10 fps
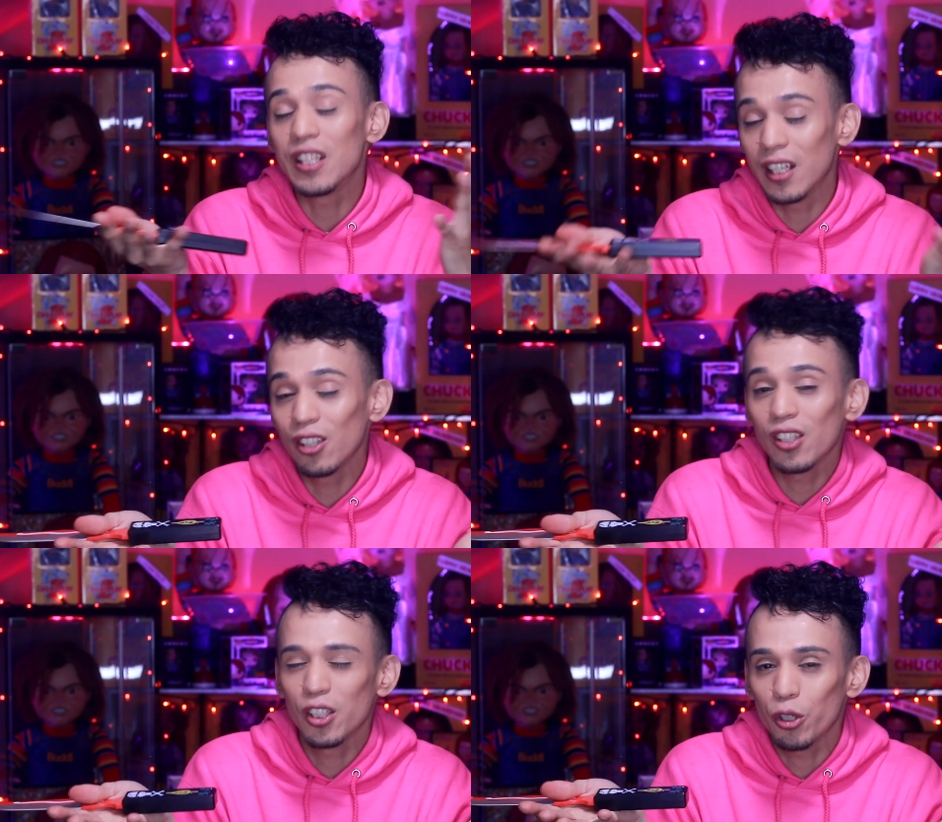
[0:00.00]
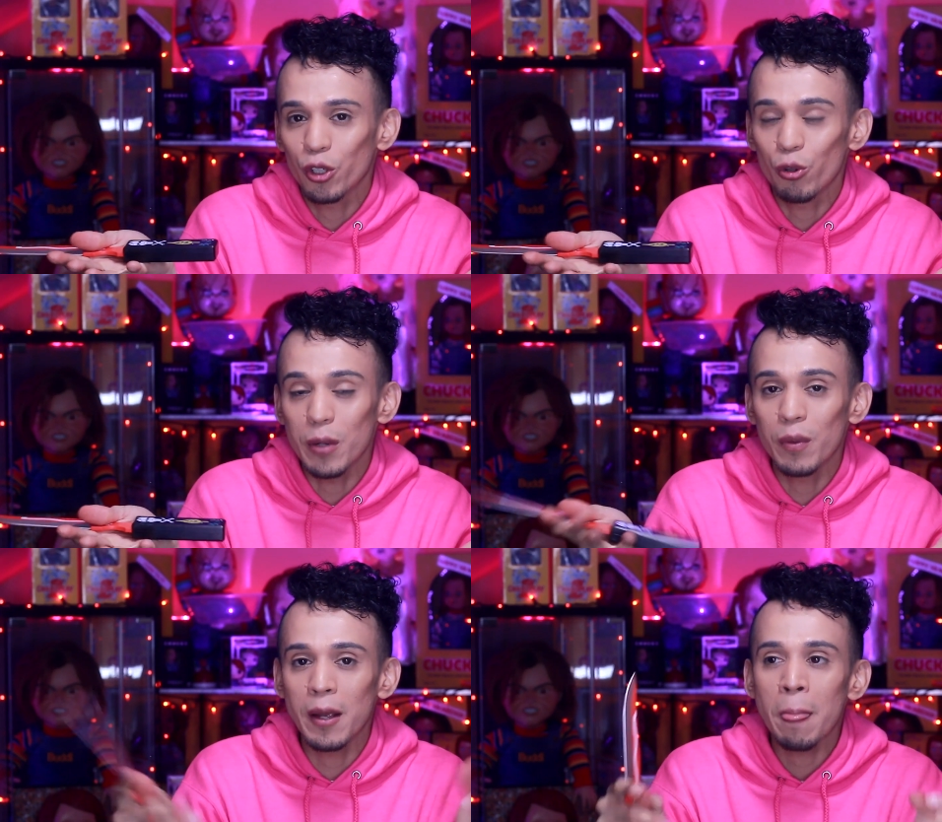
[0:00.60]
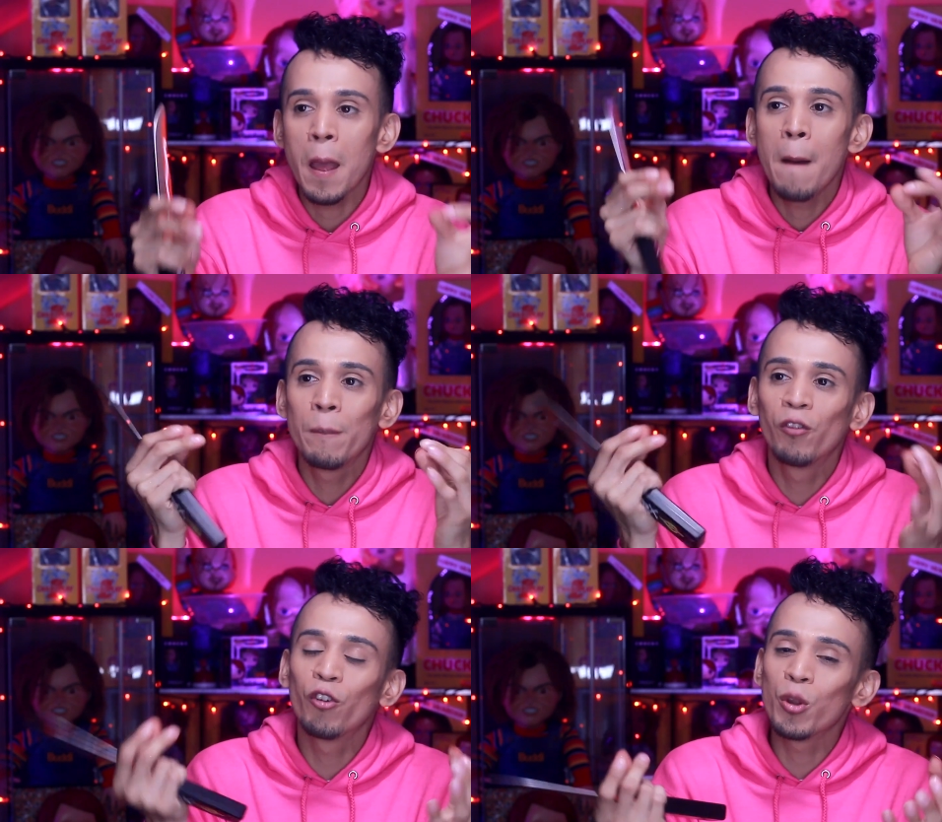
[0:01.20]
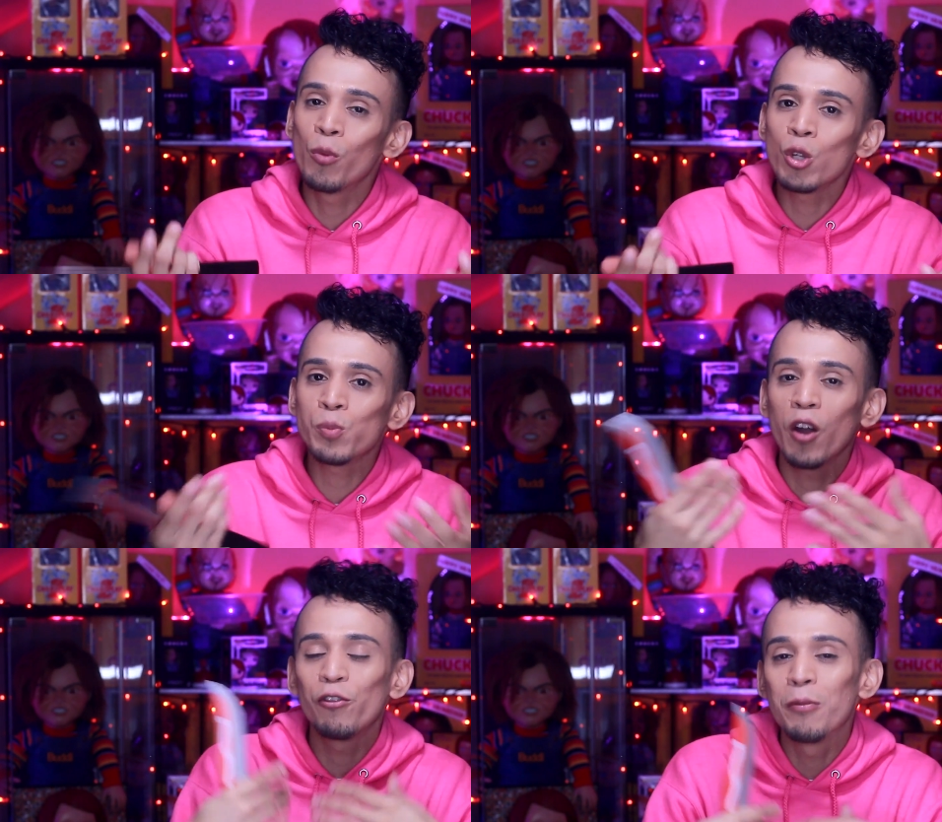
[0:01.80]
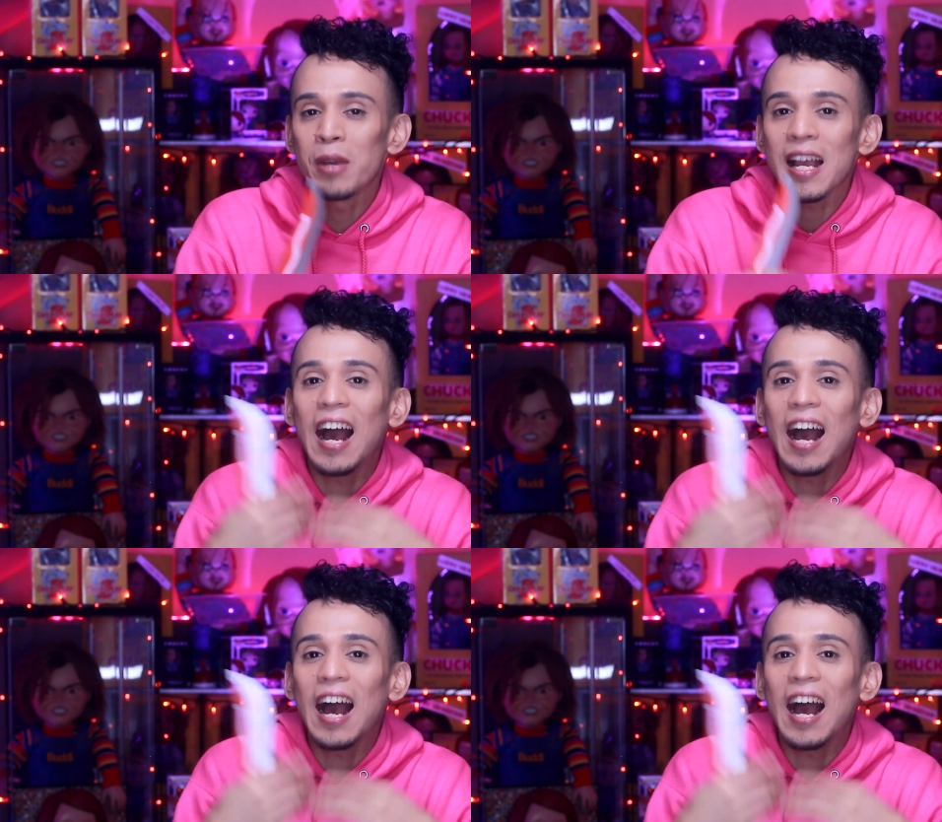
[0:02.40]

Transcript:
Speaker 1: did look a little creepy. But for the most part, for me,